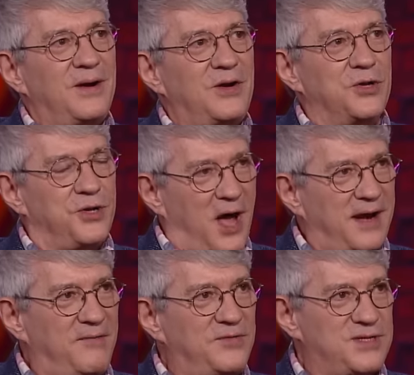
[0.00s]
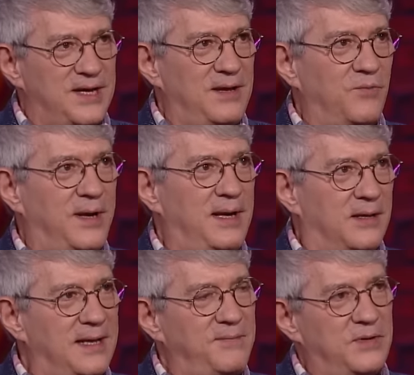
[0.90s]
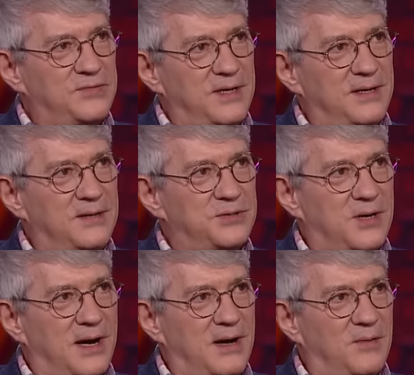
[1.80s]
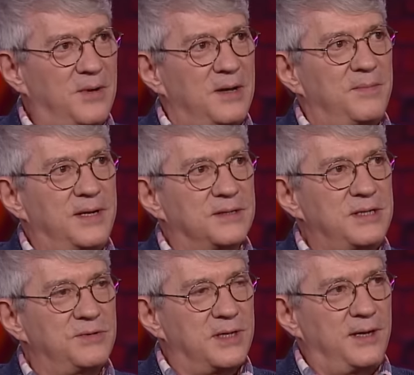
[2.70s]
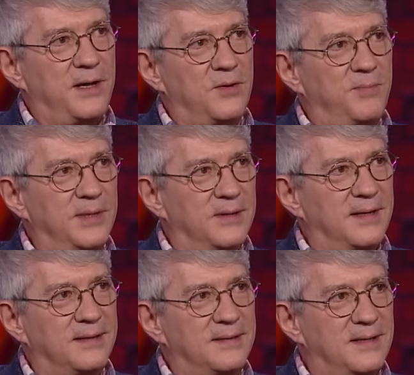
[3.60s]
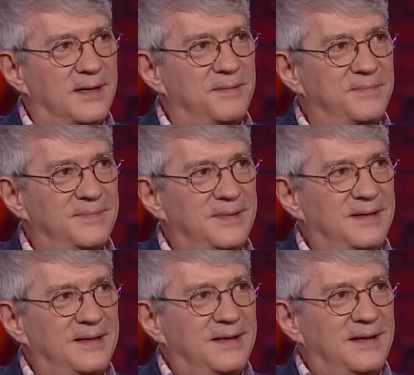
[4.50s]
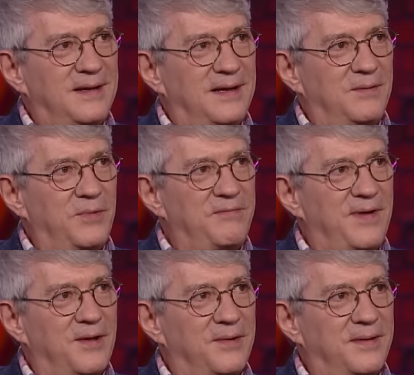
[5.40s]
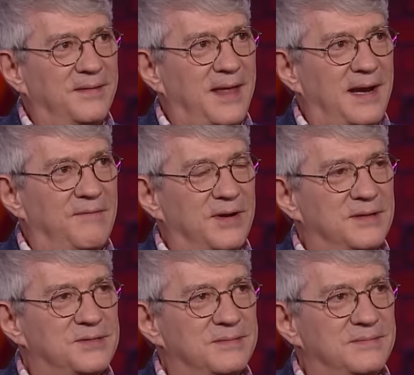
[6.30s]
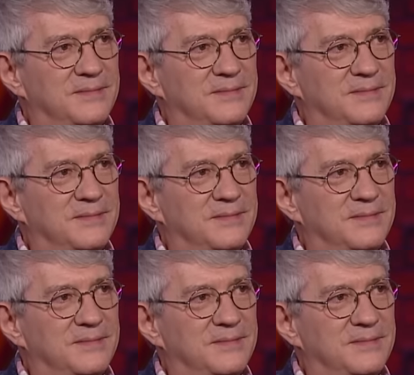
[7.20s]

could not have seen what he claimed to have seen in the trial because he was in another building at the time. And we found that evidence.